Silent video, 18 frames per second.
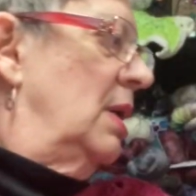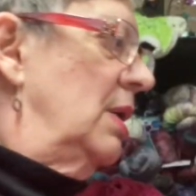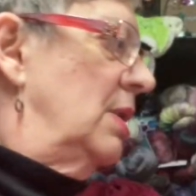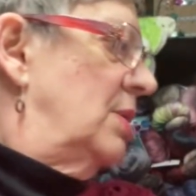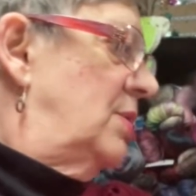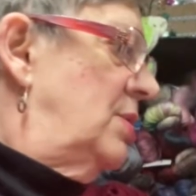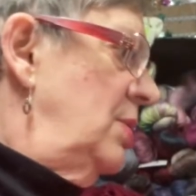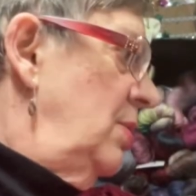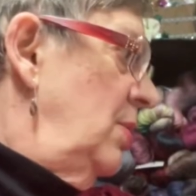
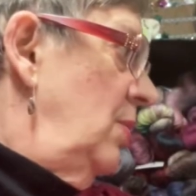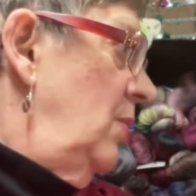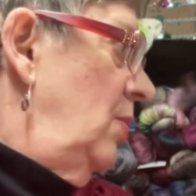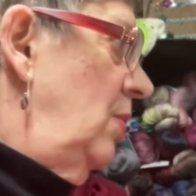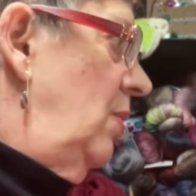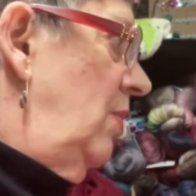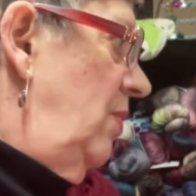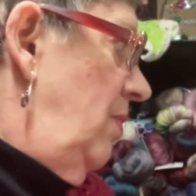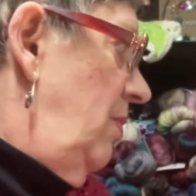to
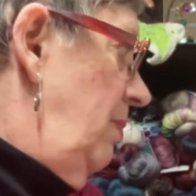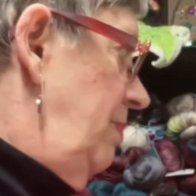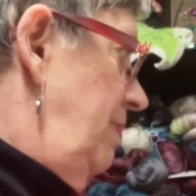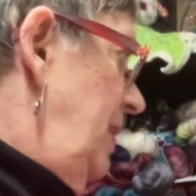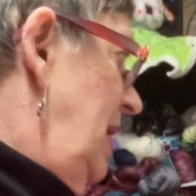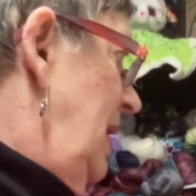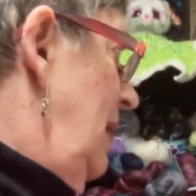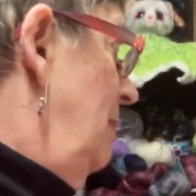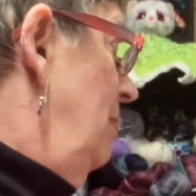
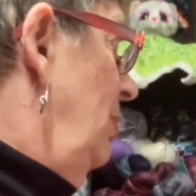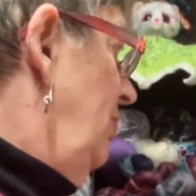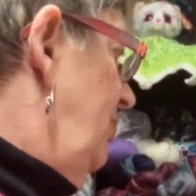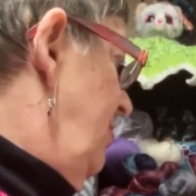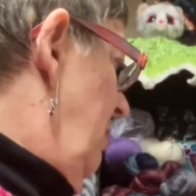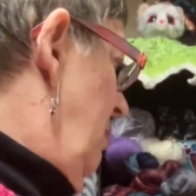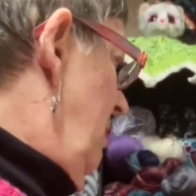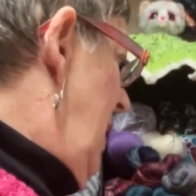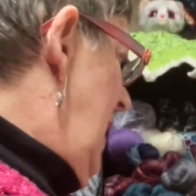be able
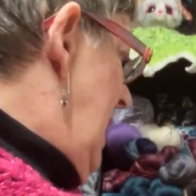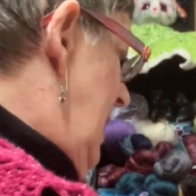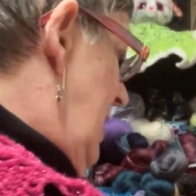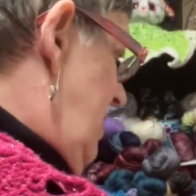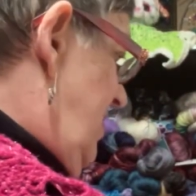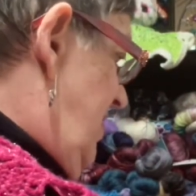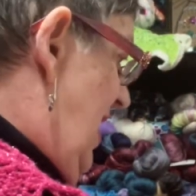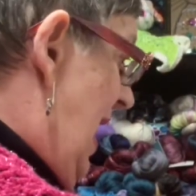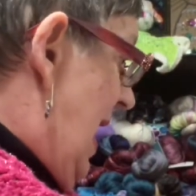to
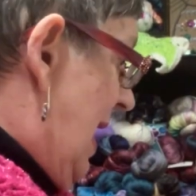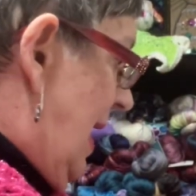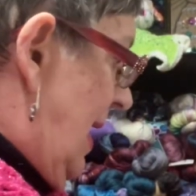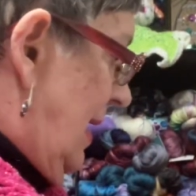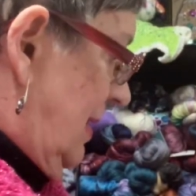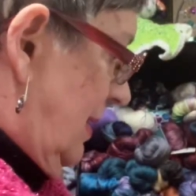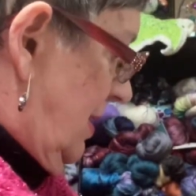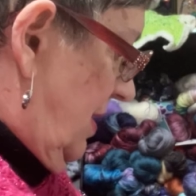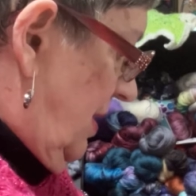make
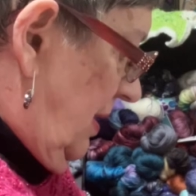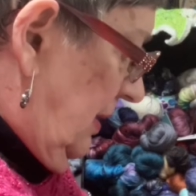that.